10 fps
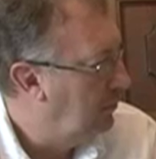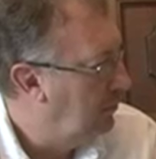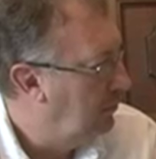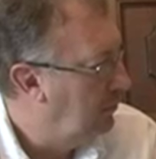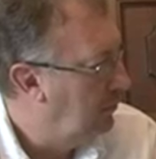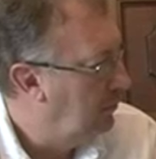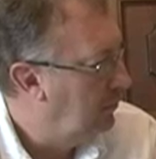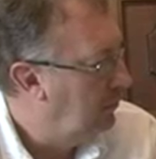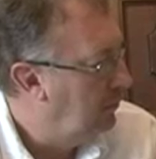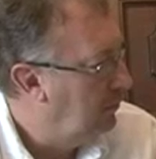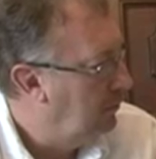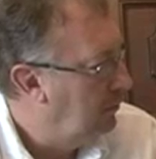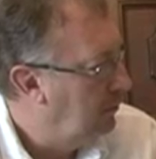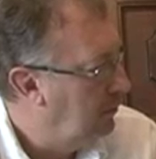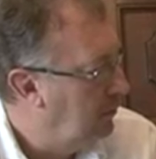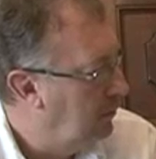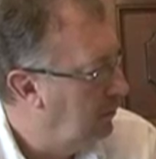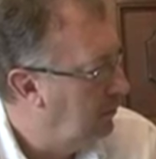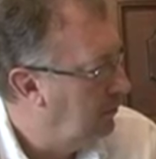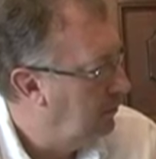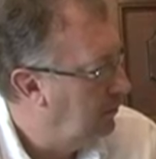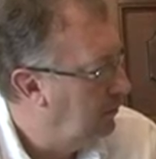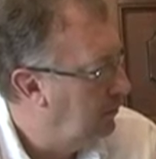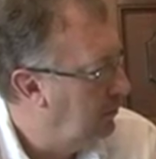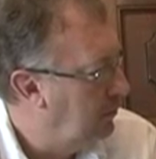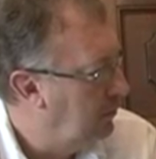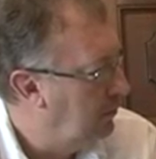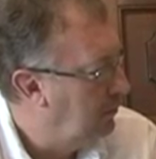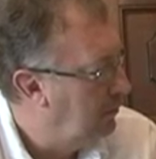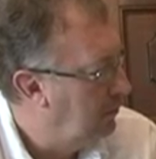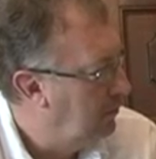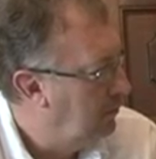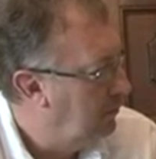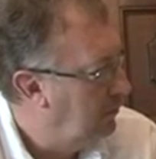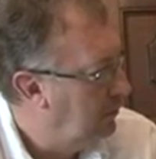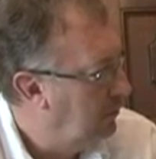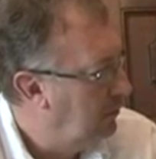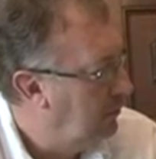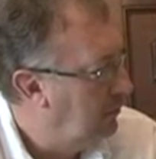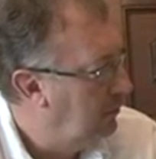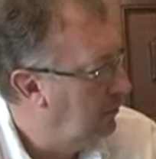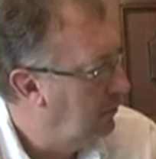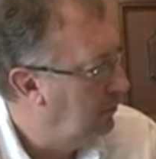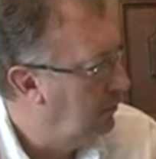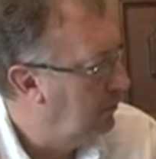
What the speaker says: The person shown says nothing.